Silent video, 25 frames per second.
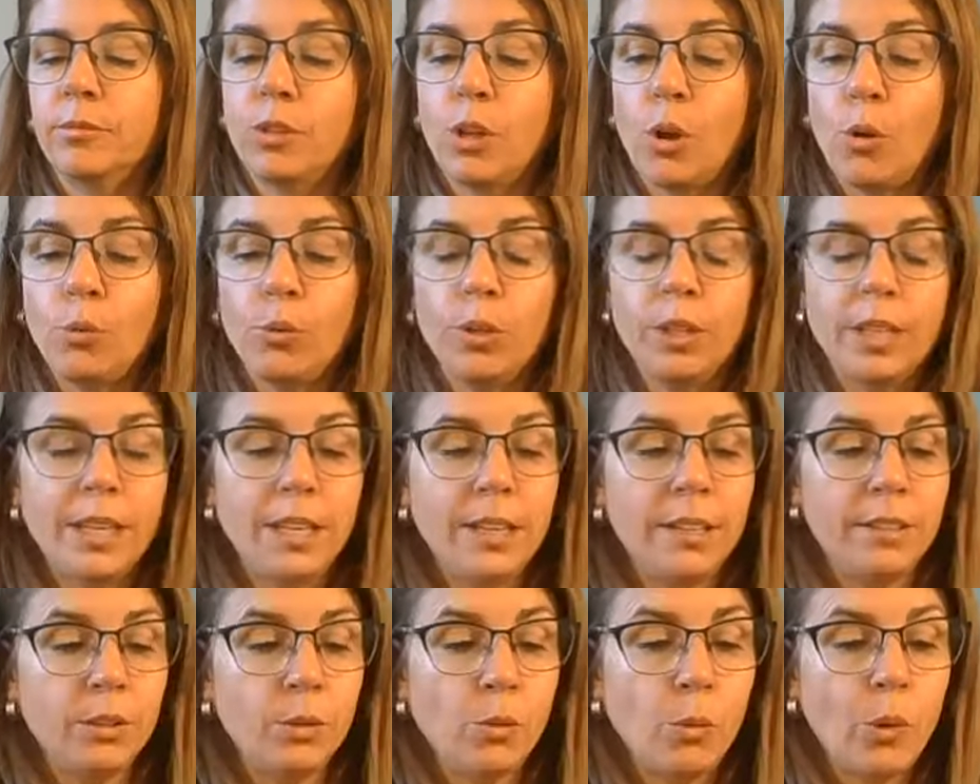Don't
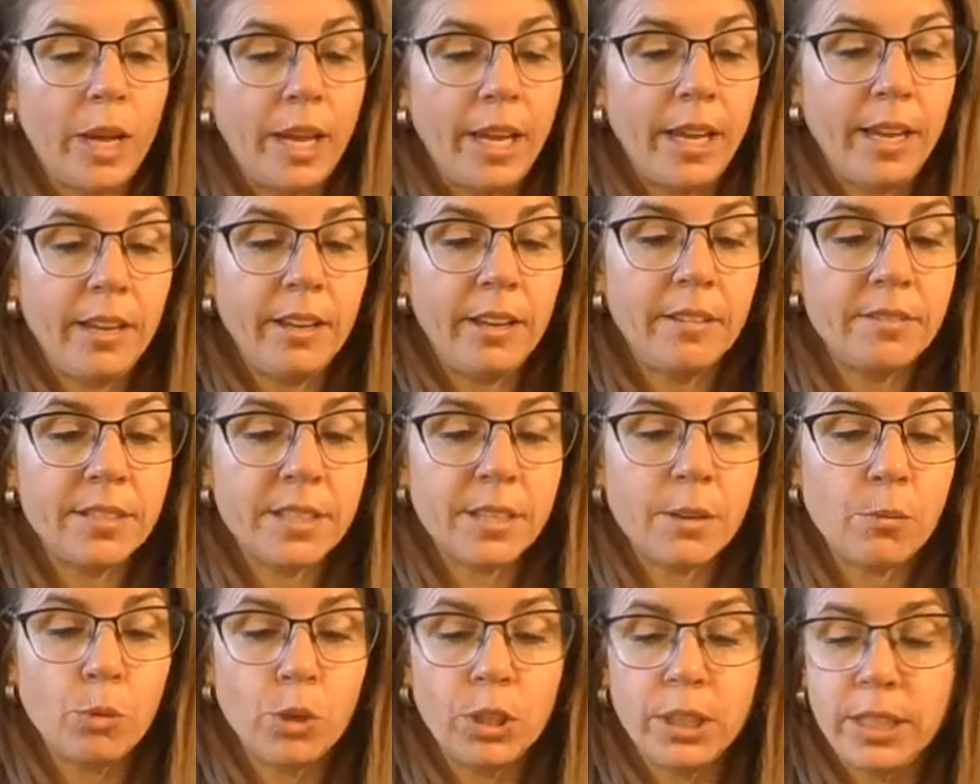get in the way of
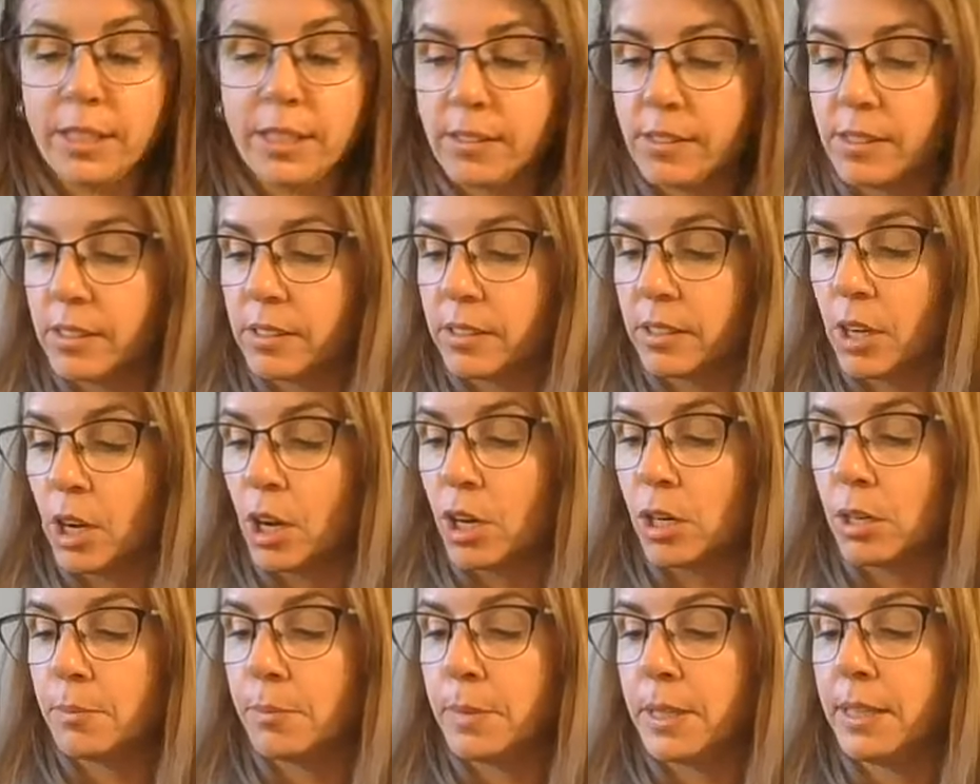someone else's
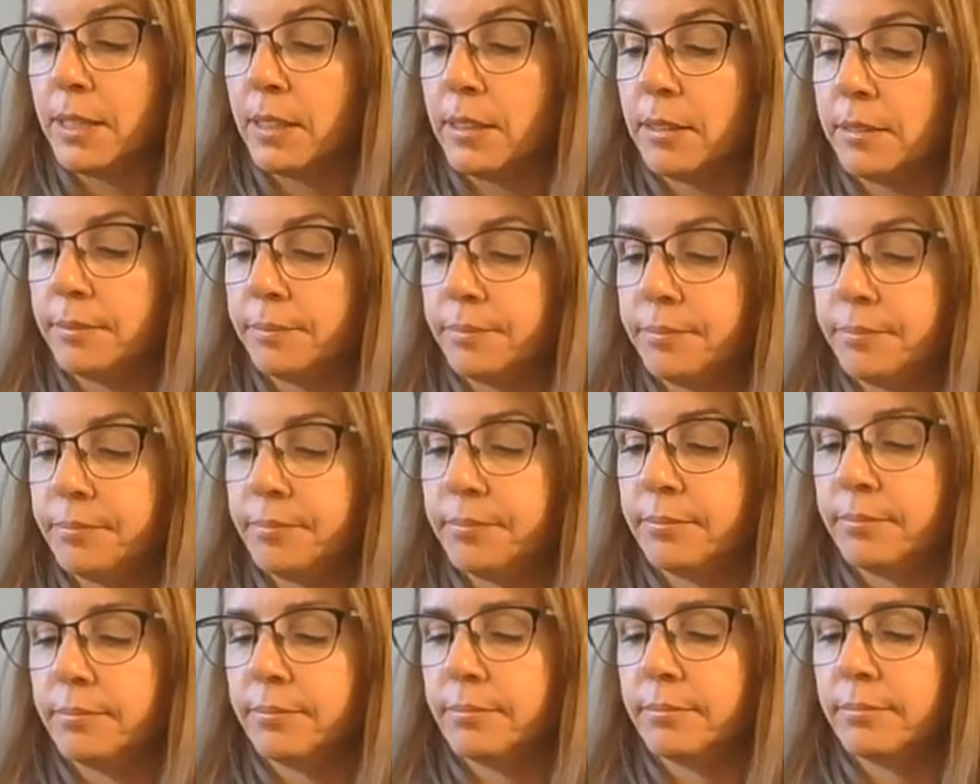karma
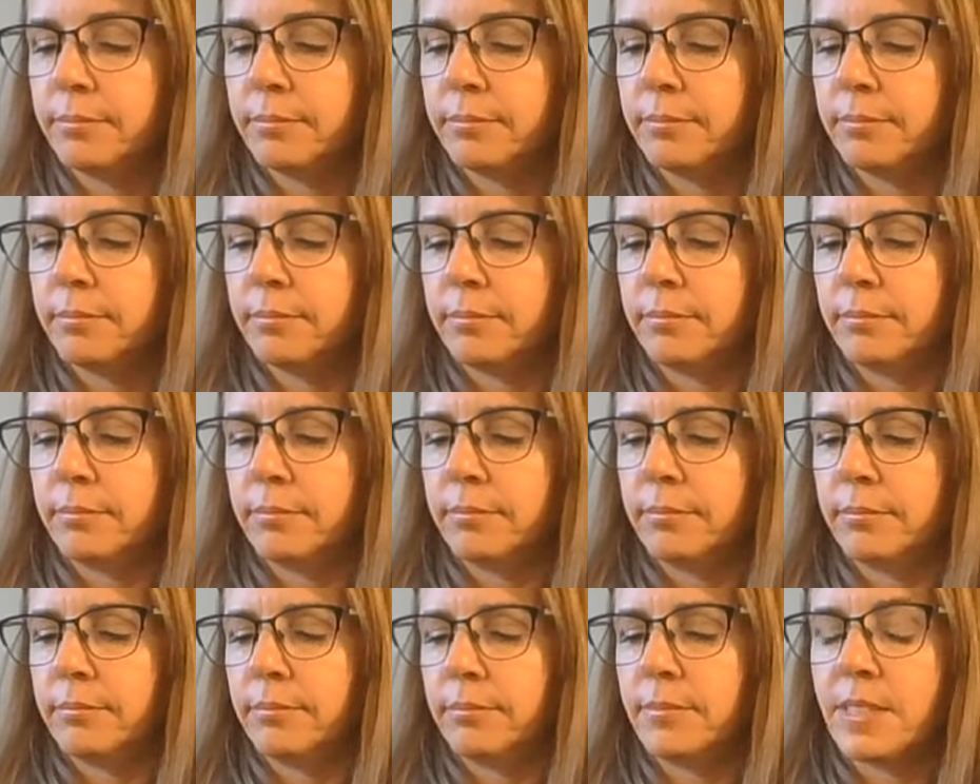
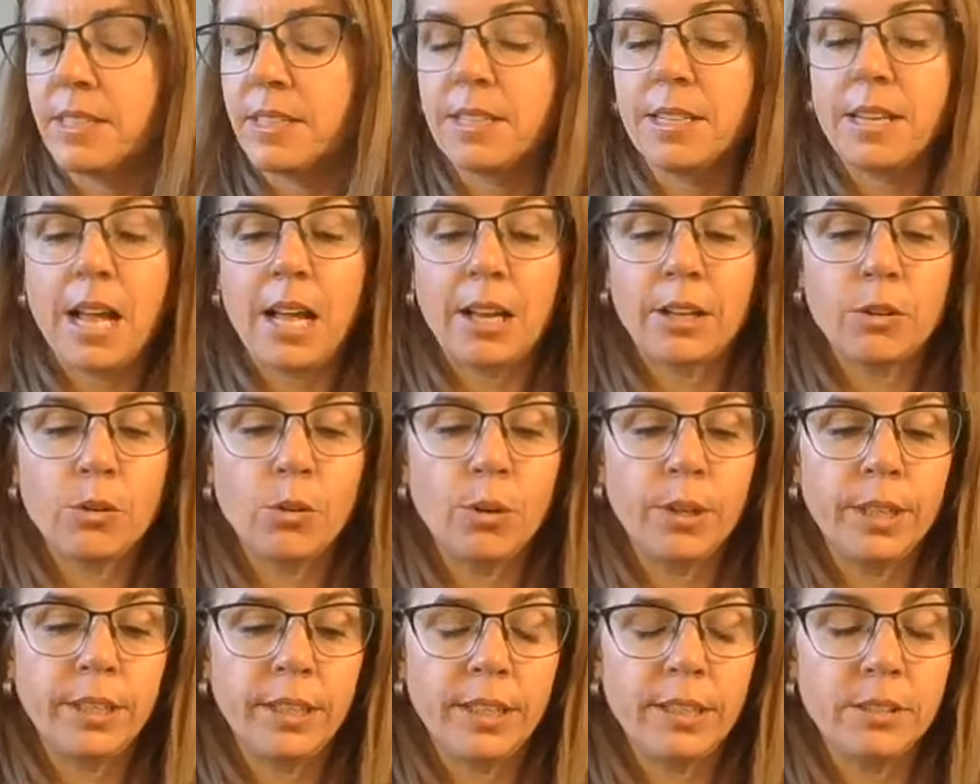it's not
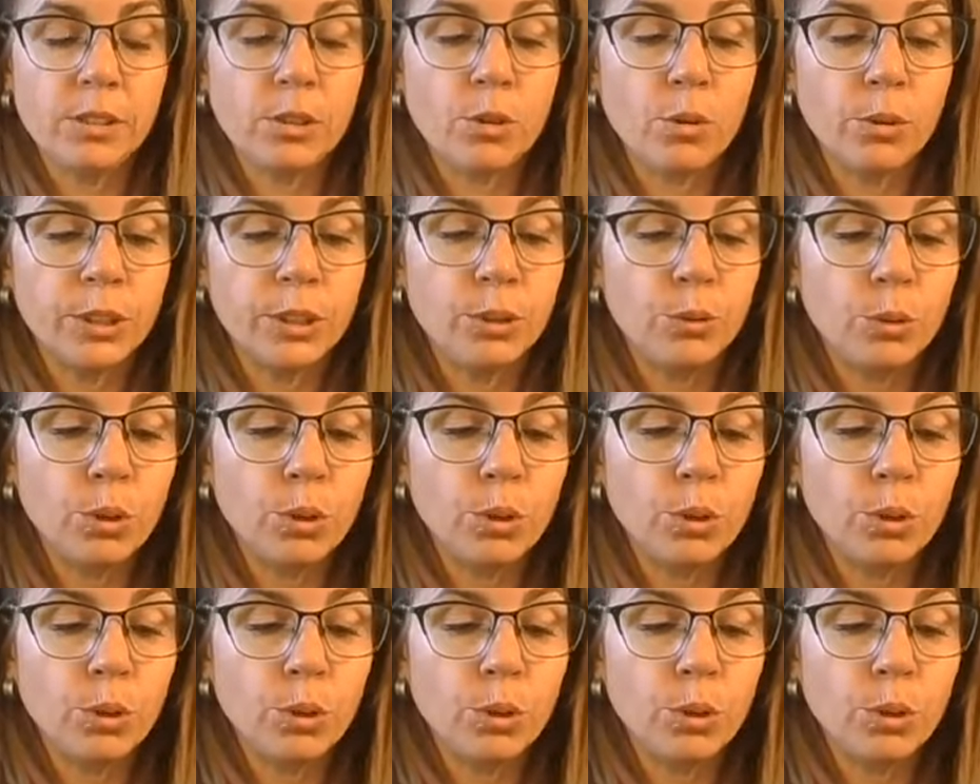going it's going